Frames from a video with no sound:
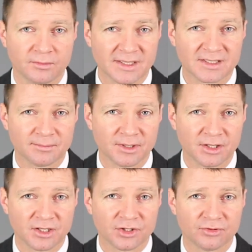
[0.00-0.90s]
get
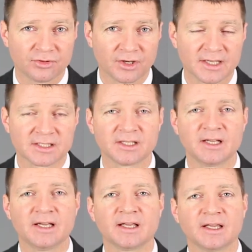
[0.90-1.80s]
somebody that you trust,
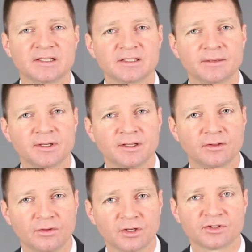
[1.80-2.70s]
get somebody
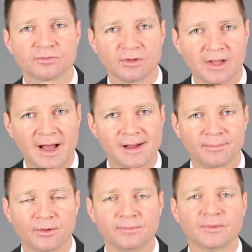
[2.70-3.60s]
that looks
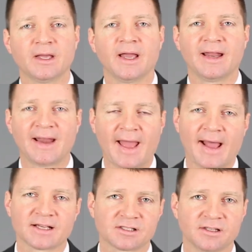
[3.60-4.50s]
reliable, and
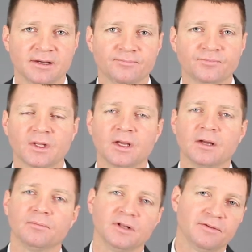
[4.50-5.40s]
ask them.
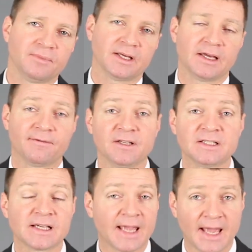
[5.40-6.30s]
Believe me, if
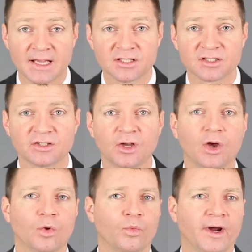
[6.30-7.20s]
it's a case
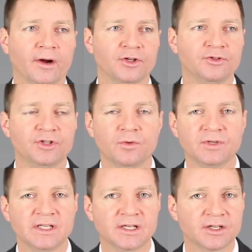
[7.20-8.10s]
where you don't
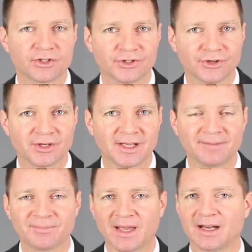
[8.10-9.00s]
need an
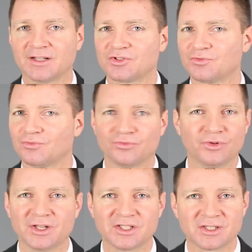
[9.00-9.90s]
attorney and it's
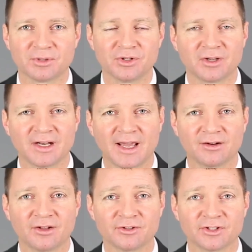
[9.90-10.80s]
really something you can
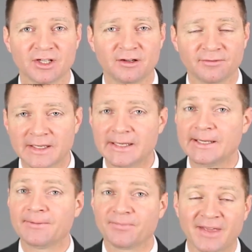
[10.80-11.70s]
handle on yourself,
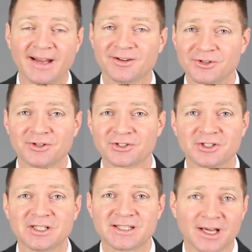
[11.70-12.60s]
that attorney's
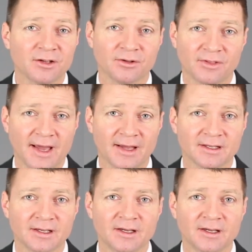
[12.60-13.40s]
going to tell you that.